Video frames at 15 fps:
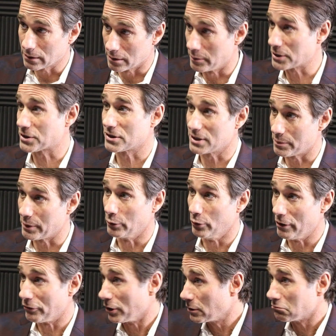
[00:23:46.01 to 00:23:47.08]
the Mississippi
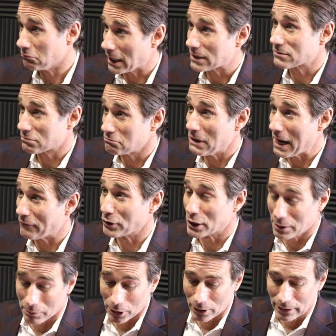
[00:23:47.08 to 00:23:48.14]
River. That's
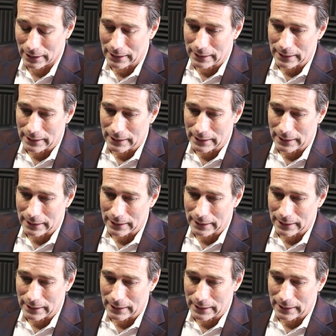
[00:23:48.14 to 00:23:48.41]
navigable.